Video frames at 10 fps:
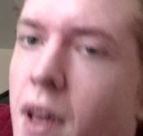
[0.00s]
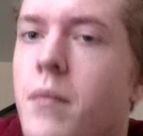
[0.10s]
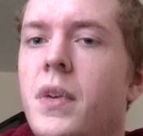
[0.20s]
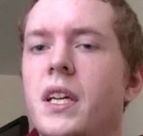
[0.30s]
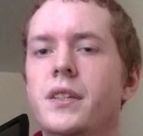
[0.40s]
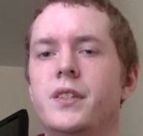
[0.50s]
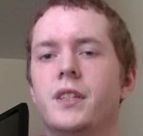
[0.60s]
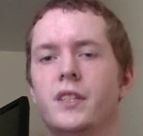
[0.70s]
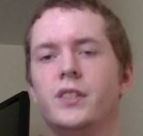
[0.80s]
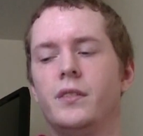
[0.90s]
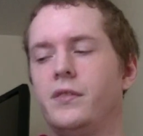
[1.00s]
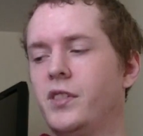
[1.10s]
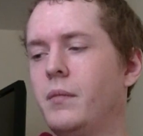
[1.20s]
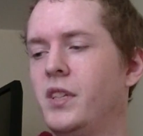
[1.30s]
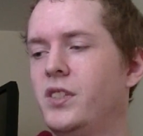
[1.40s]
that means is, if
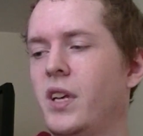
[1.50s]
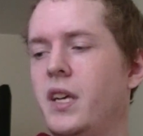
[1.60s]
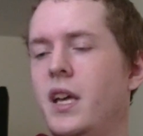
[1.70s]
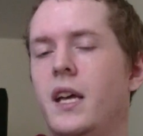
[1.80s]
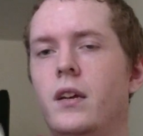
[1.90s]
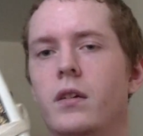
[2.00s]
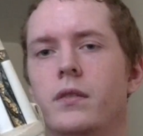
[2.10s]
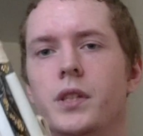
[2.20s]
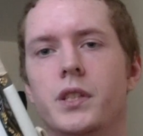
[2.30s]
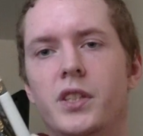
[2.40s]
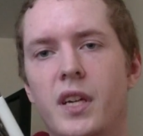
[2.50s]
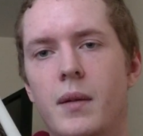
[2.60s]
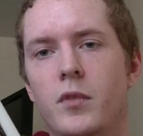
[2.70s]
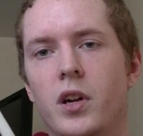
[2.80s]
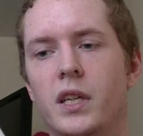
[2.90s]
somebody's like, hand over your
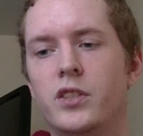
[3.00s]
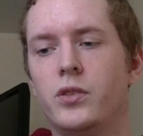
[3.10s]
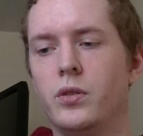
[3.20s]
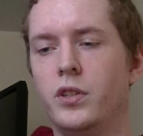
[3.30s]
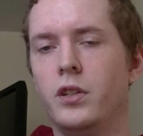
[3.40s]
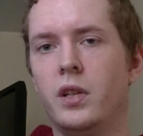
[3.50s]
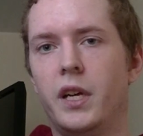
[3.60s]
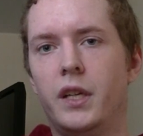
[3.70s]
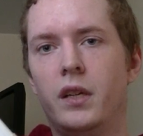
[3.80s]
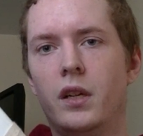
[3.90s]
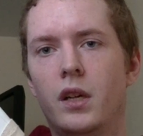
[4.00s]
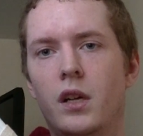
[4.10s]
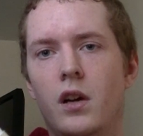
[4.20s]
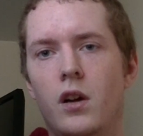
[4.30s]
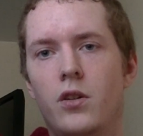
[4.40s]
samurai sword, you're like,
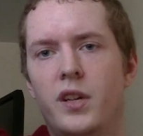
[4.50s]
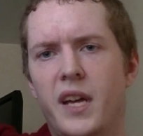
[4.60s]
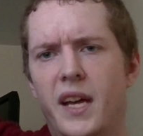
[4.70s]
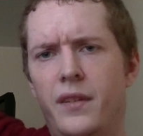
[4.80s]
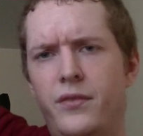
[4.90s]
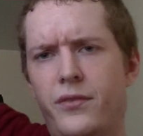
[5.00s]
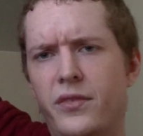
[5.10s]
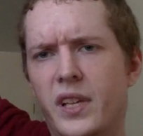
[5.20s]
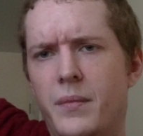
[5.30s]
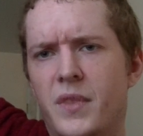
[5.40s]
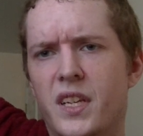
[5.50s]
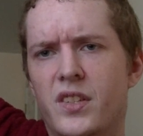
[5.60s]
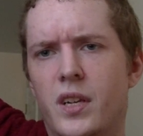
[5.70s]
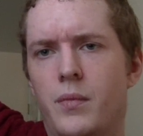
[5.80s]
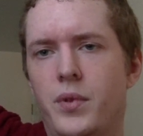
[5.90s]
okay, flip
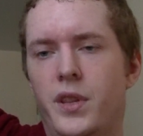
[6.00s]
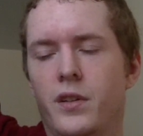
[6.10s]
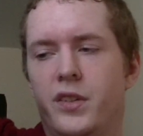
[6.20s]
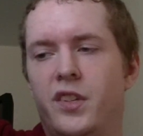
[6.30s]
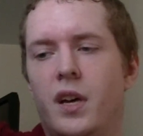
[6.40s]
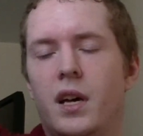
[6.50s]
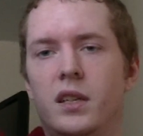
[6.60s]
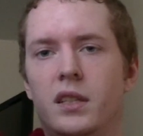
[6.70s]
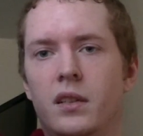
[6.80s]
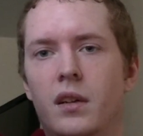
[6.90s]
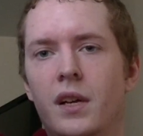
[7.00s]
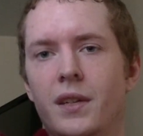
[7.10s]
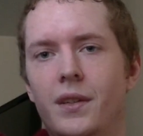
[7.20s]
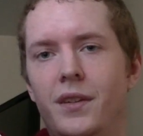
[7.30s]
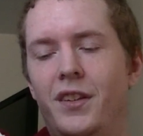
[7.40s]
this up with your tongue.
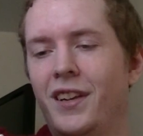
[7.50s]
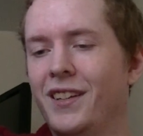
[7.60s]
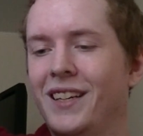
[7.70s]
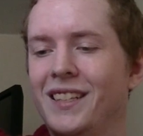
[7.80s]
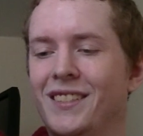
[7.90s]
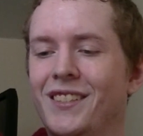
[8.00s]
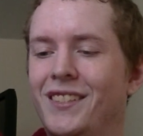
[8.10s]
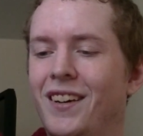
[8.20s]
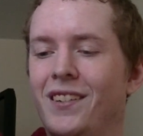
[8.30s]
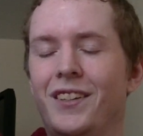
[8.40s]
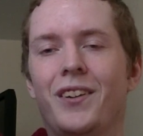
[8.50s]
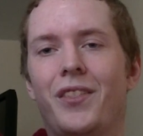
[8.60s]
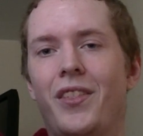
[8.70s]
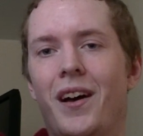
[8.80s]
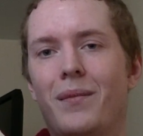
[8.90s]
Not your tongue, your
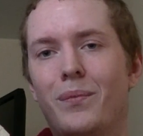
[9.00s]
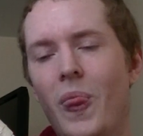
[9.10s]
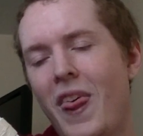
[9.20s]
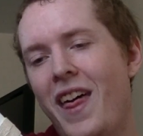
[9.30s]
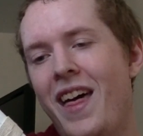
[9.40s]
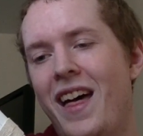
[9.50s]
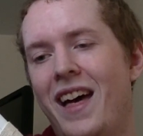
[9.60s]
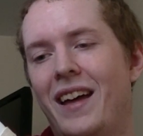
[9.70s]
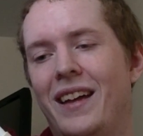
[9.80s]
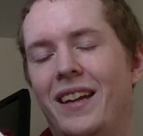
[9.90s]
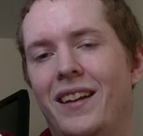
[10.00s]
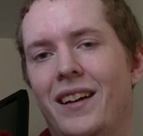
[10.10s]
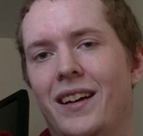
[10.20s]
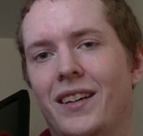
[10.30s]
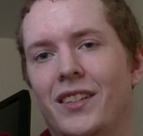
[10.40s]
thumb, and
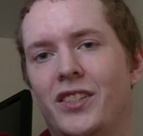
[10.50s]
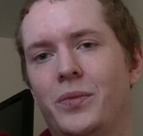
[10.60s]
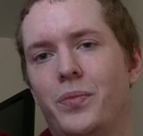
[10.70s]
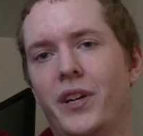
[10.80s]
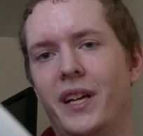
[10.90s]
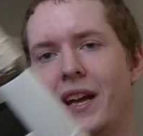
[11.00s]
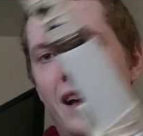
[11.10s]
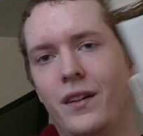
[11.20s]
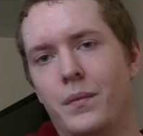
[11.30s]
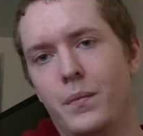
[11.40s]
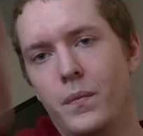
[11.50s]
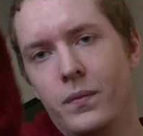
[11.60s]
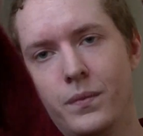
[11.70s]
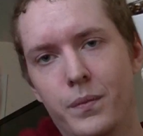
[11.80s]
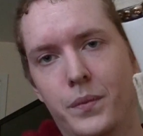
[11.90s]
spring it out, and
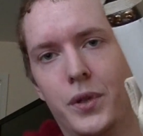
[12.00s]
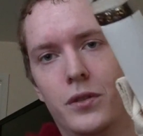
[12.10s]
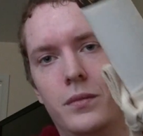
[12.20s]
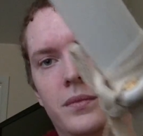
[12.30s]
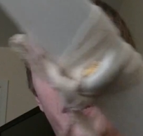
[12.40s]
boom,